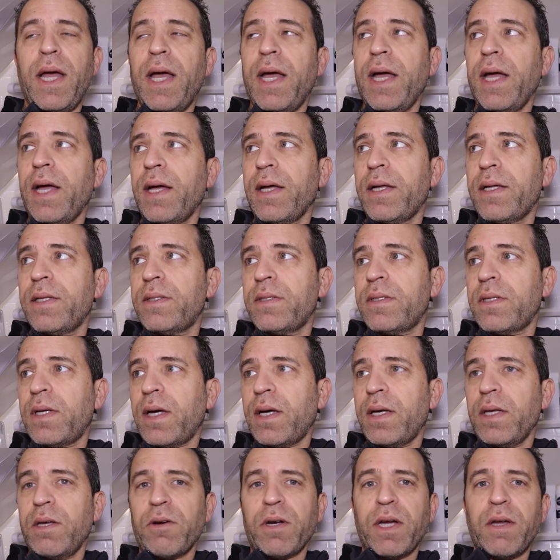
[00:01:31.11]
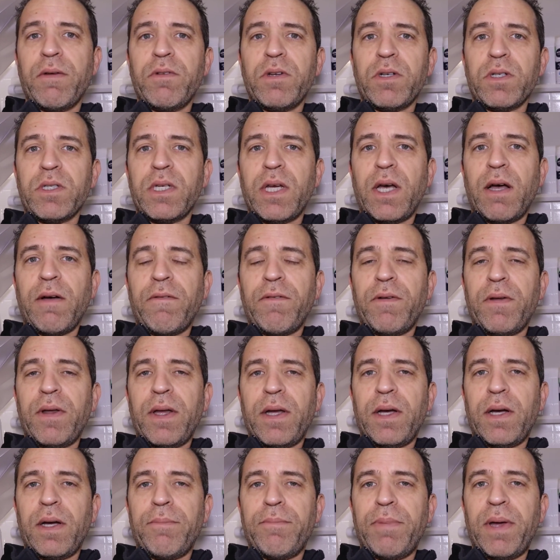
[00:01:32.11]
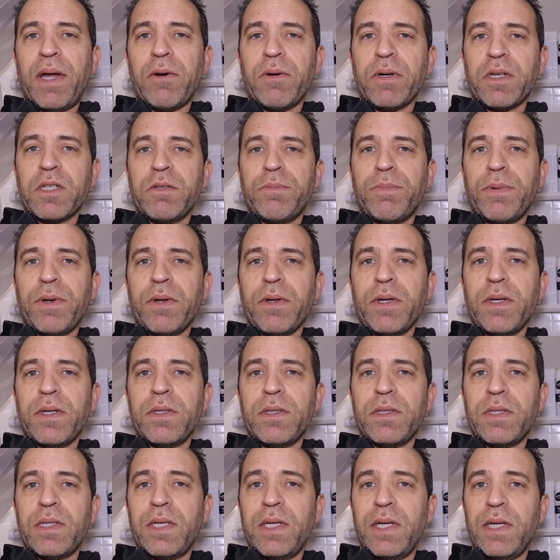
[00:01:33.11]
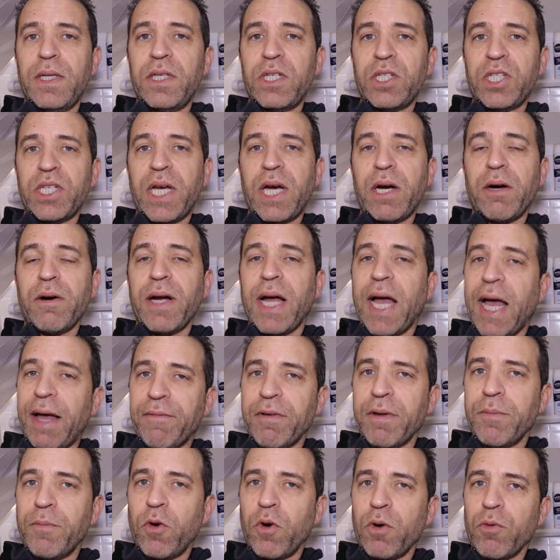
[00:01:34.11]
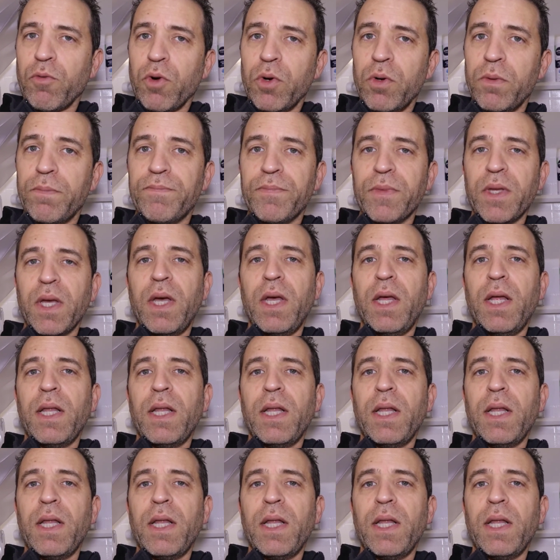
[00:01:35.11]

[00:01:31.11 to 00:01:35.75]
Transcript: and uh, you're giving yourself a better experience in the shower, having more room.